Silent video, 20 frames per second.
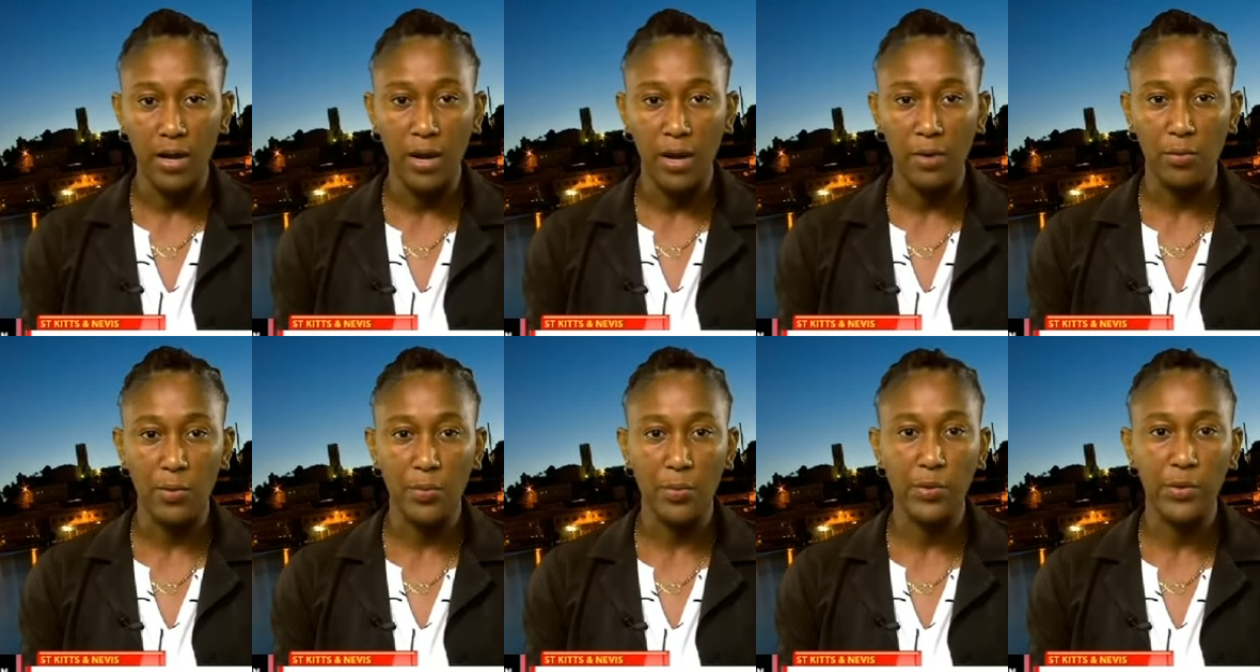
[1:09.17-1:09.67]

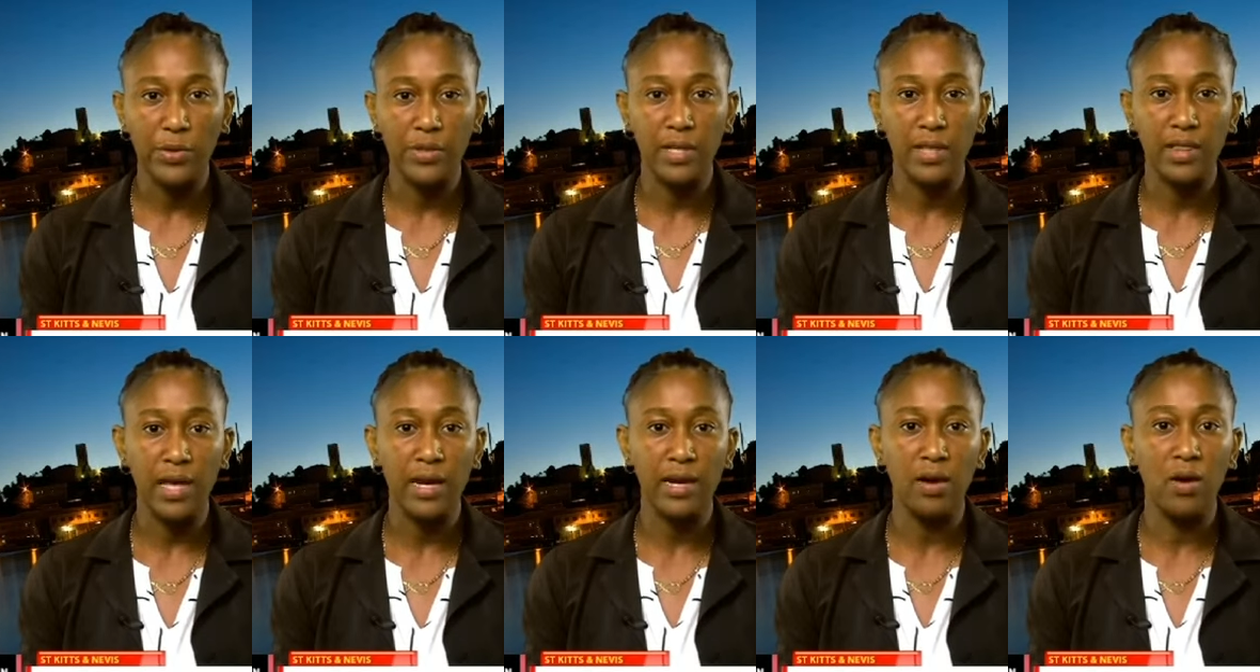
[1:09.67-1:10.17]
and
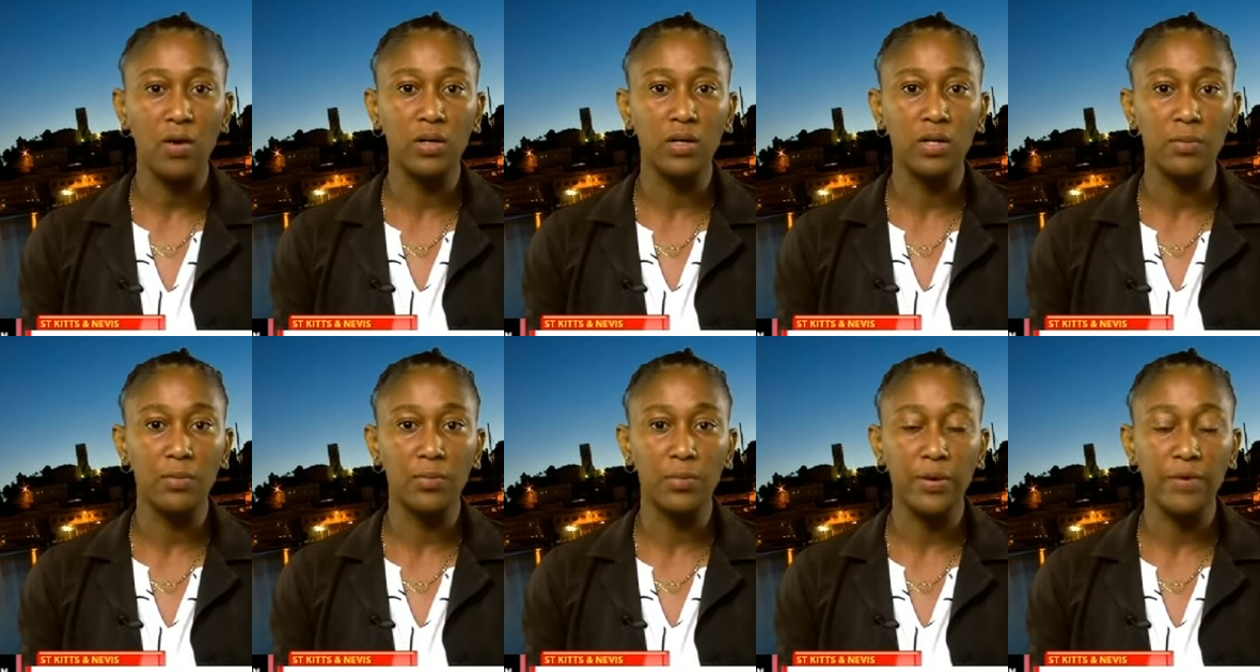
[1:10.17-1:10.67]
reported that
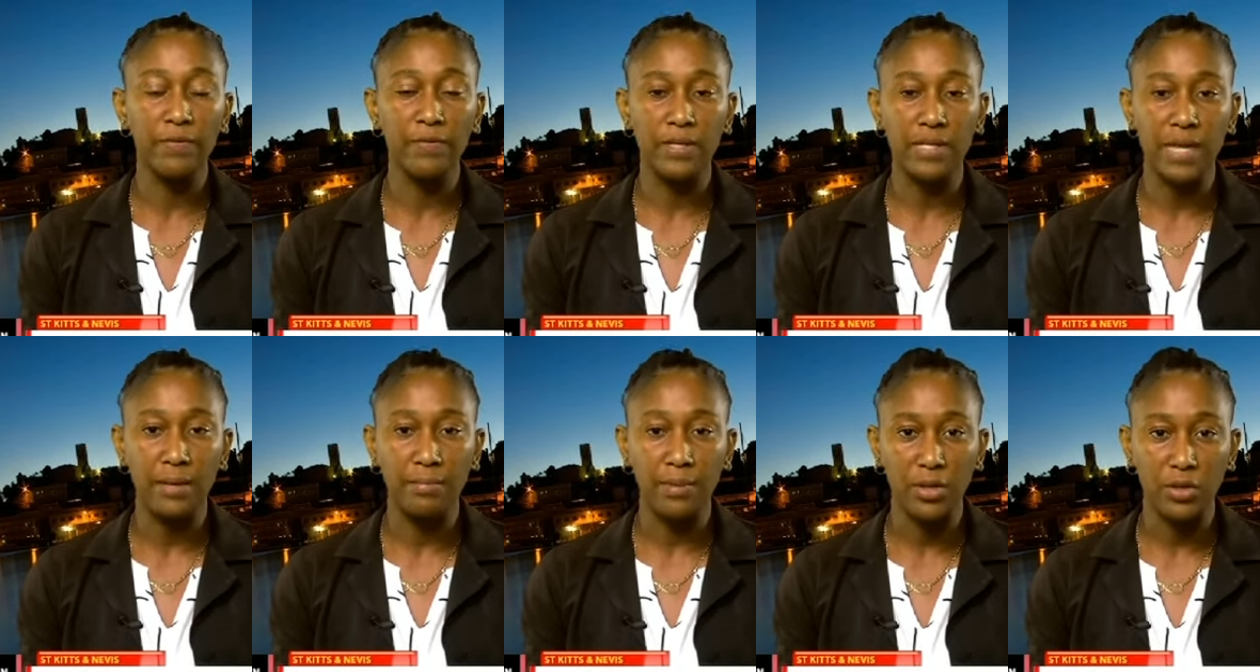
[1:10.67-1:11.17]
under the
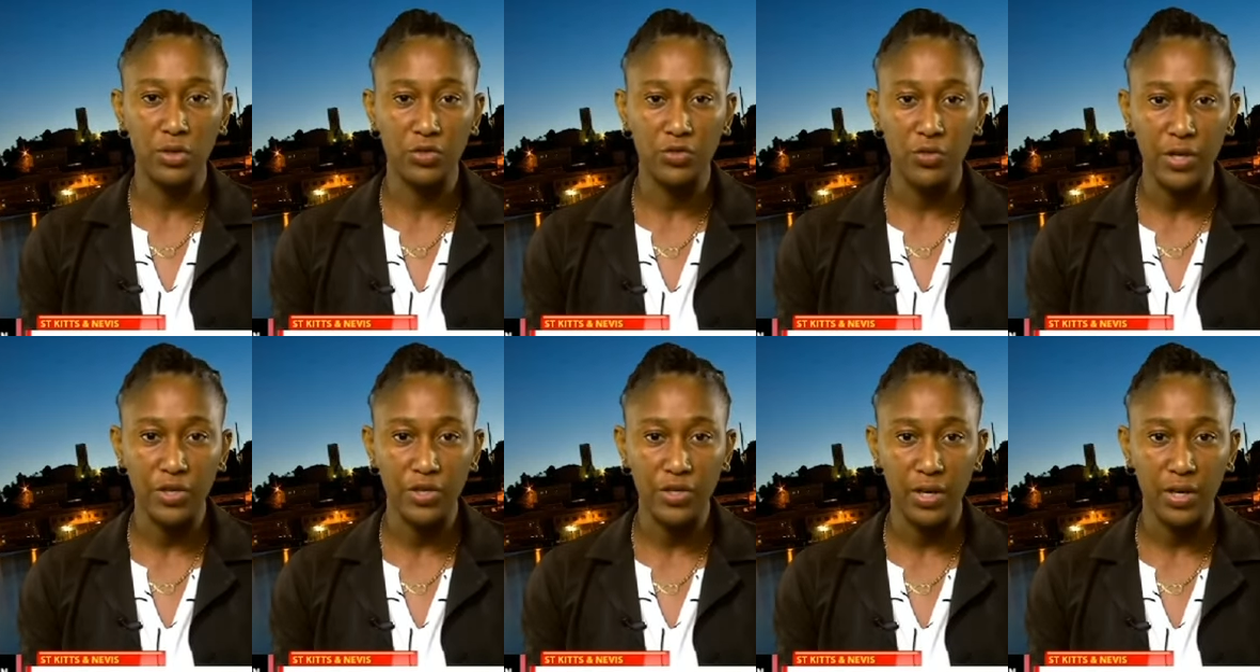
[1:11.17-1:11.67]
previous
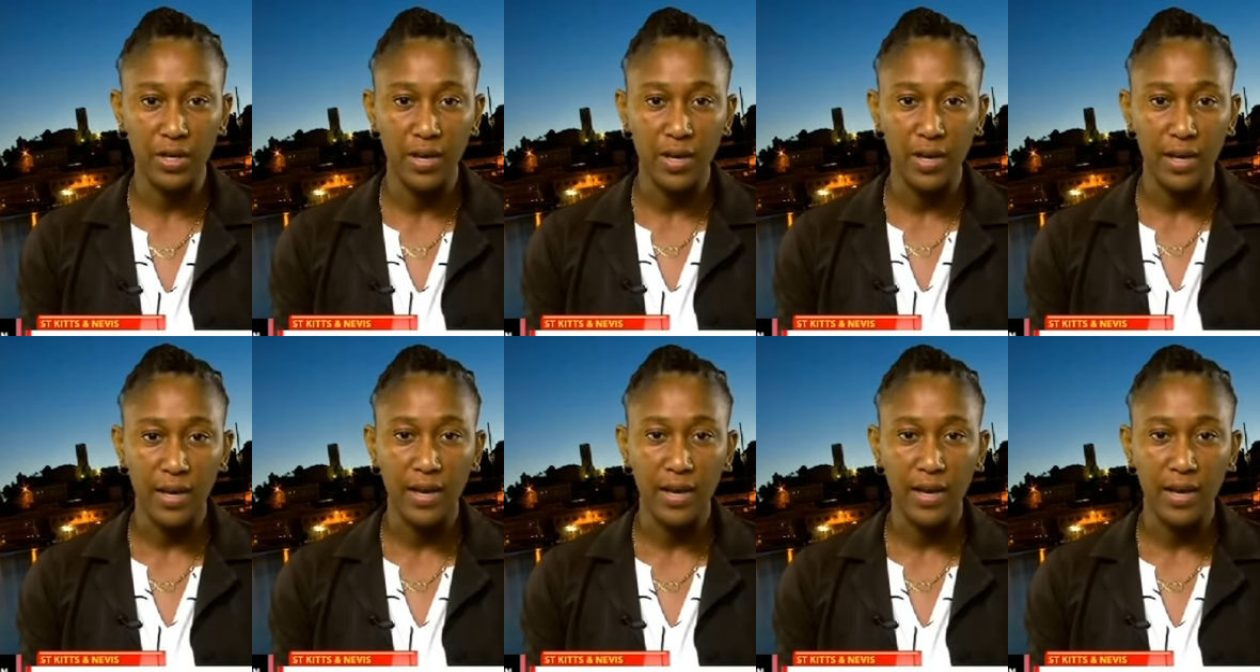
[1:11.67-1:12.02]
administration,